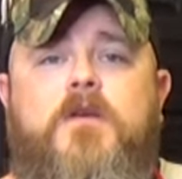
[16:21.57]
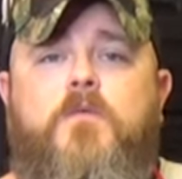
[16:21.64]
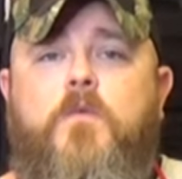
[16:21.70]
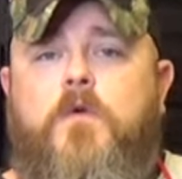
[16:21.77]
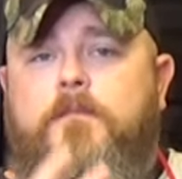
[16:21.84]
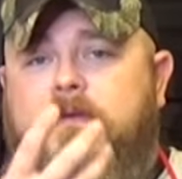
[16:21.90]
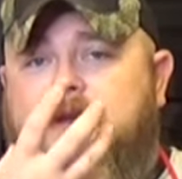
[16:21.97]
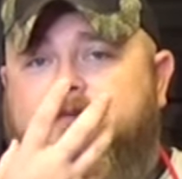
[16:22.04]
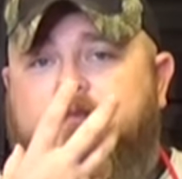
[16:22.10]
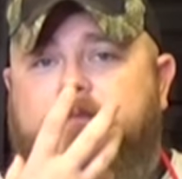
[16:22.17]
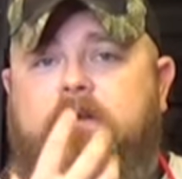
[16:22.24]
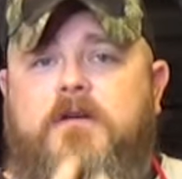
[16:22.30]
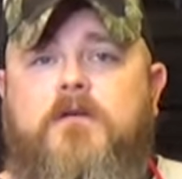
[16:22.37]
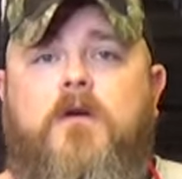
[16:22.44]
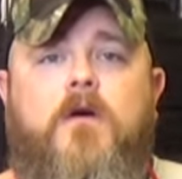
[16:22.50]
It warmed me up
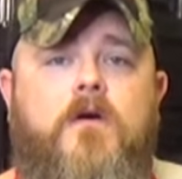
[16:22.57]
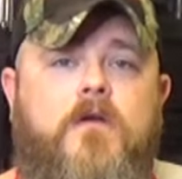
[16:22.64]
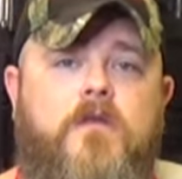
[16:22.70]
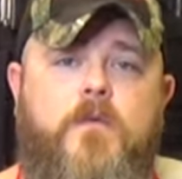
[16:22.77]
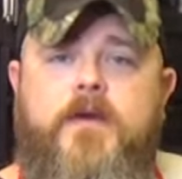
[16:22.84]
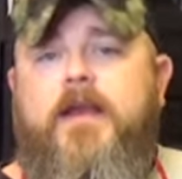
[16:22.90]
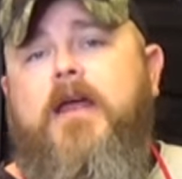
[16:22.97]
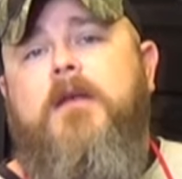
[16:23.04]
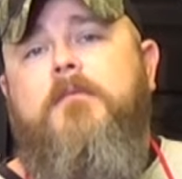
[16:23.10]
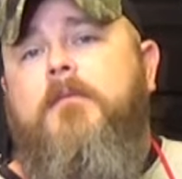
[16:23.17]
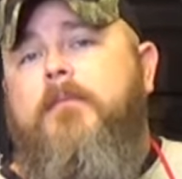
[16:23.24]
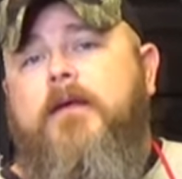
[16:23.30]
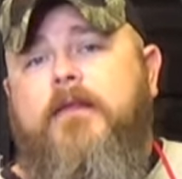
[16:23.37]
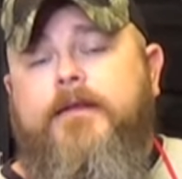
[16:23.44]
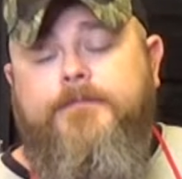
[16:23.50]
from here all the way down to my
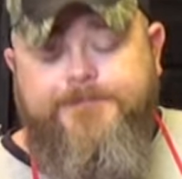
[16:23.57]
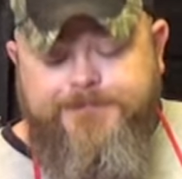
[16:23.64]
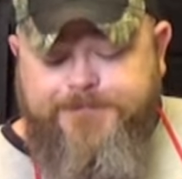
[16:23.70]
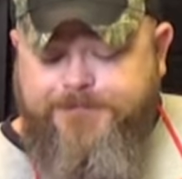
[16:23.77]
belly.